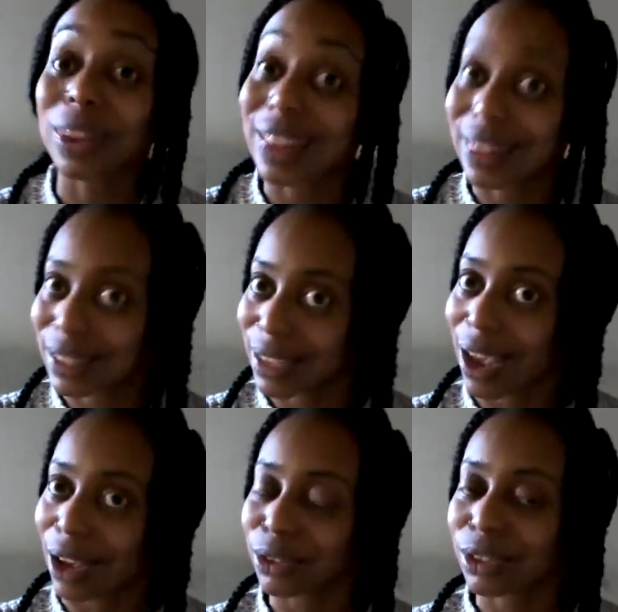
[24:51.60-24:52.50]
within the
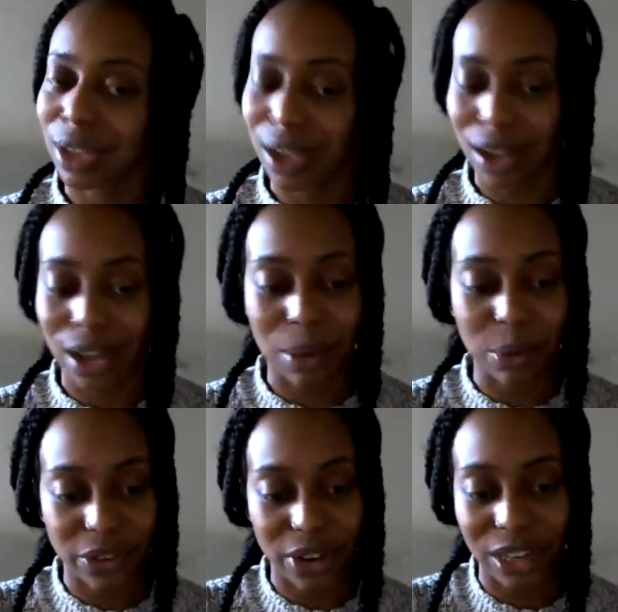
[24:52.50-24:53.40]
cells.
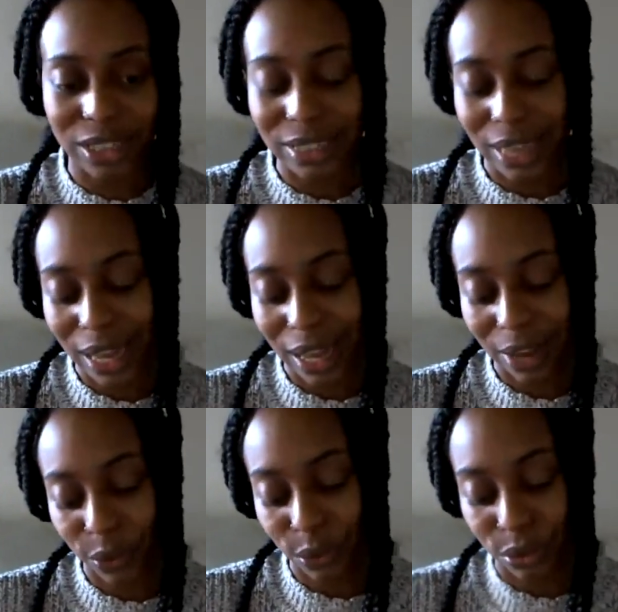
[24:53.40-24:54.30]
We're very lucky to
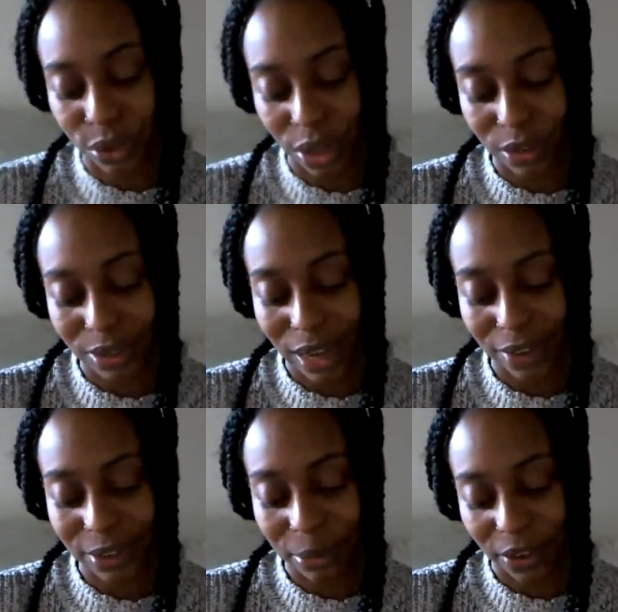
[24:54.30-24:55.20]
have
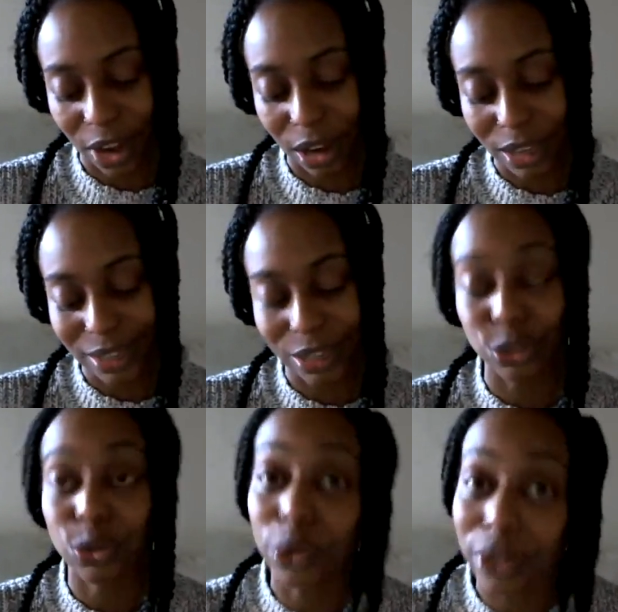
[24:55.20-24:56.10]
some of our
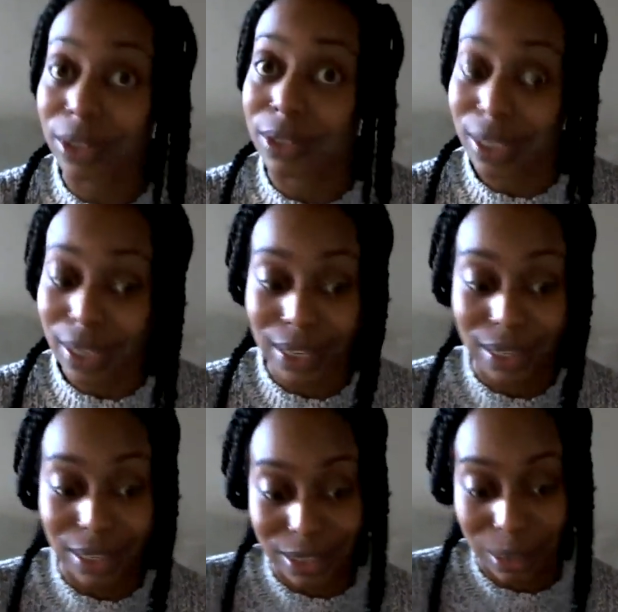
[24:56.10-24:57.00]
essential oils
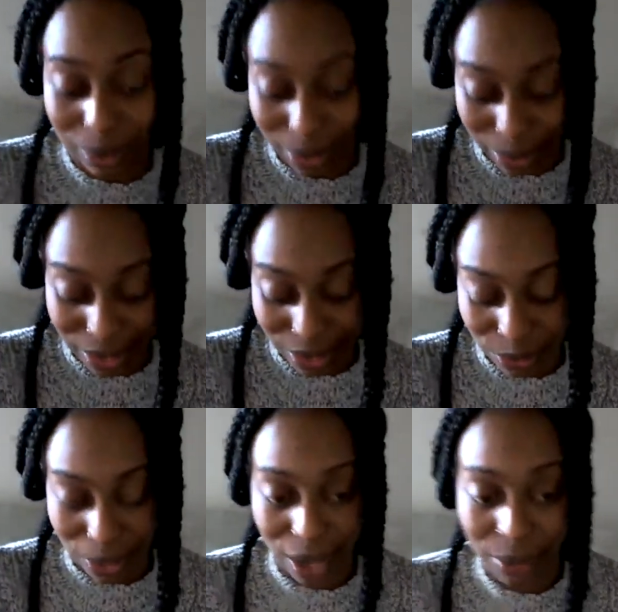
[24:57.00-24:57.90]
in these supplements
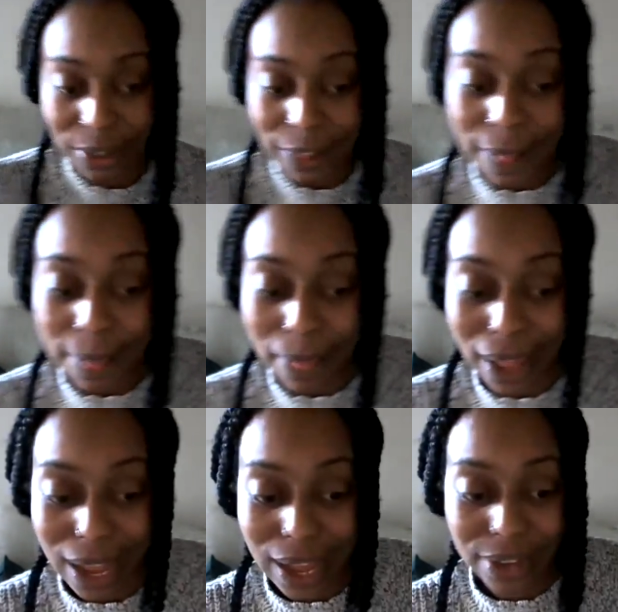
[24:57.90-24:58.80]
as well.
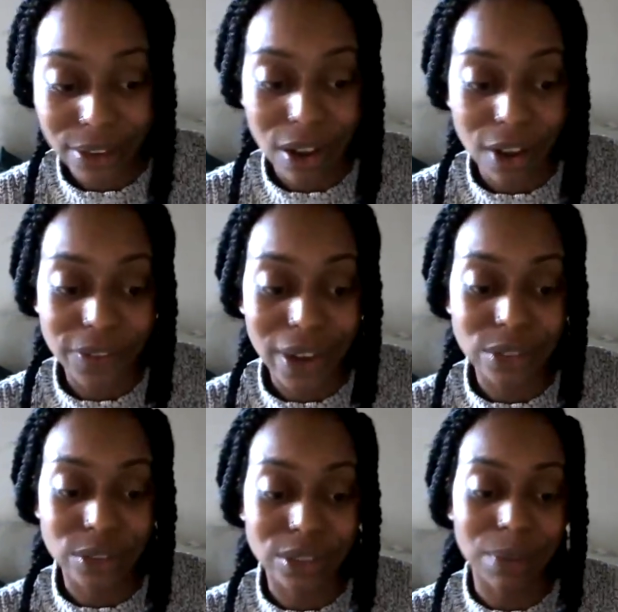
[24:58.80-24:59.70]
And our
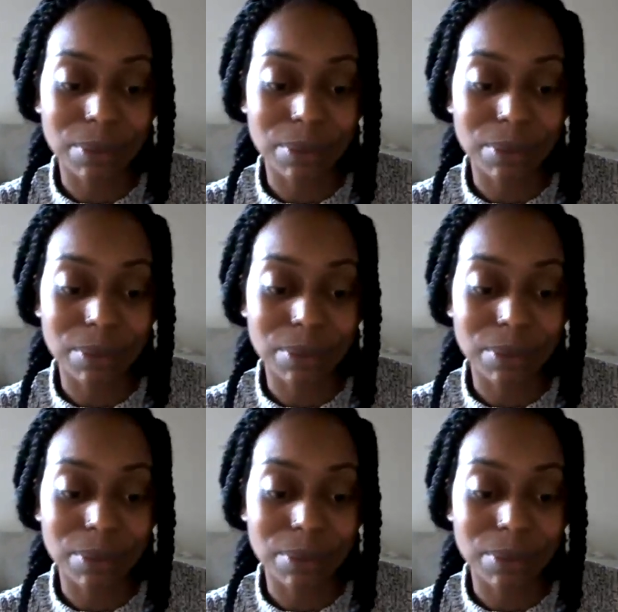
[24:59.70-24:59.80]
final